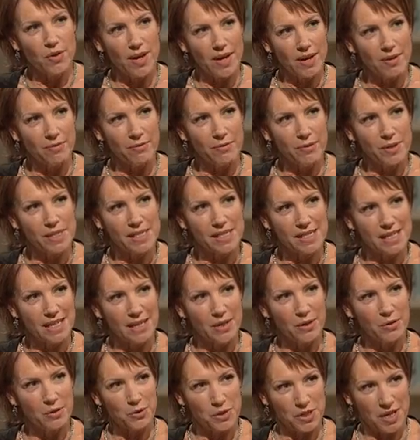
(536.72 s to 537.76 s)
you every
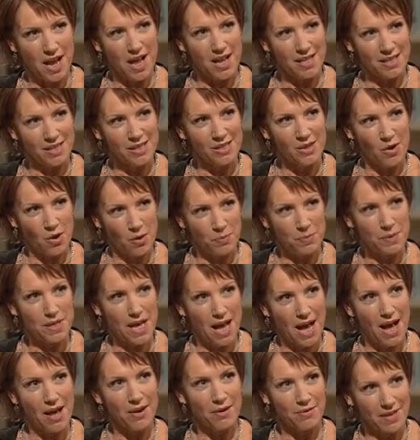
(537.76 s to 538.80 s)
single chance to opt
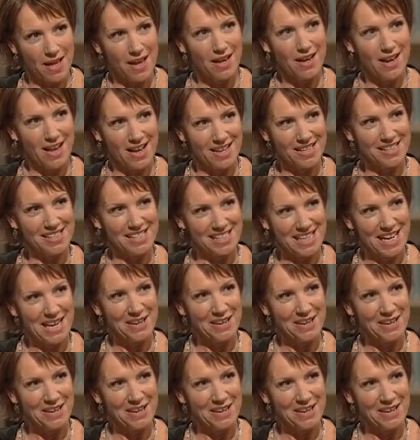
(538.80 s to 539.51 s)
out of that last